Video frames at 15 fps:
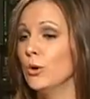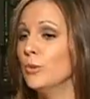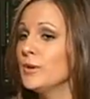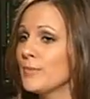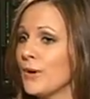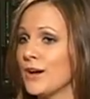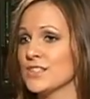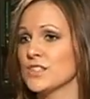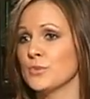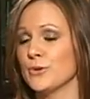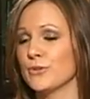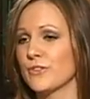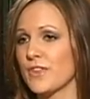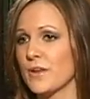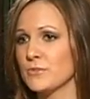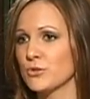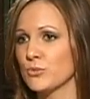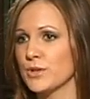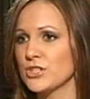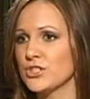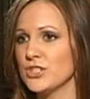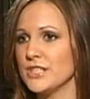it will be possible for them to
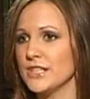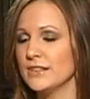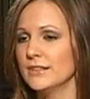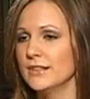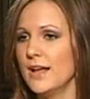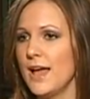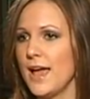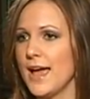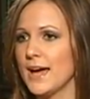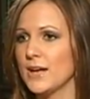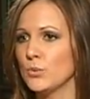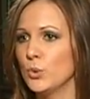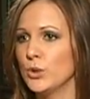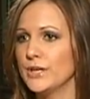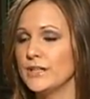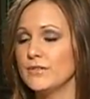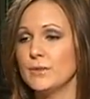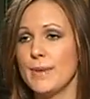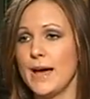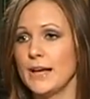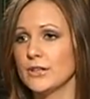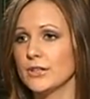reach a deal, and would it
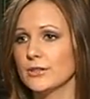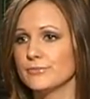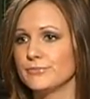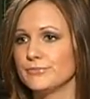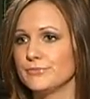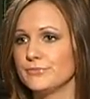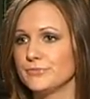even matter?